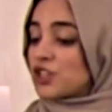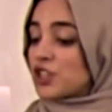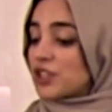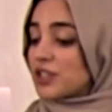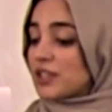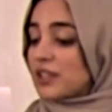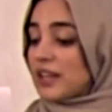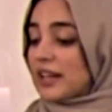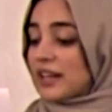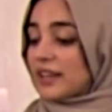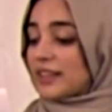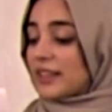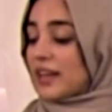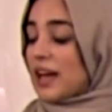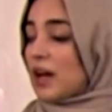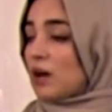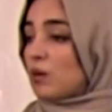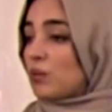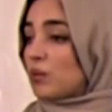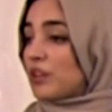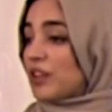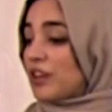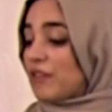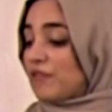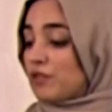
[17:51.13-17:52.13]
just like
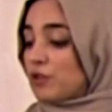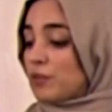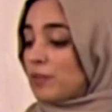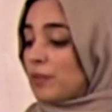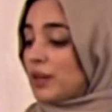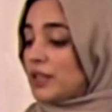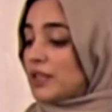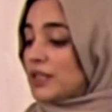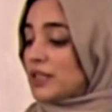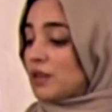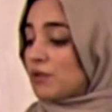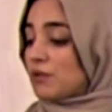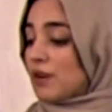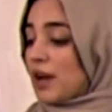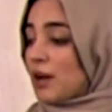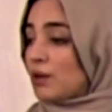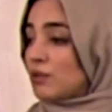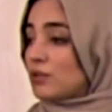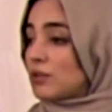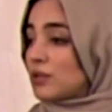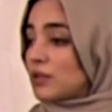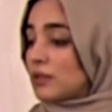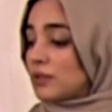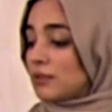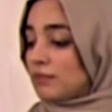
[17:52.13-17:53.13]
that with everybody
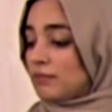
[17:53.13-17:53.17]
around?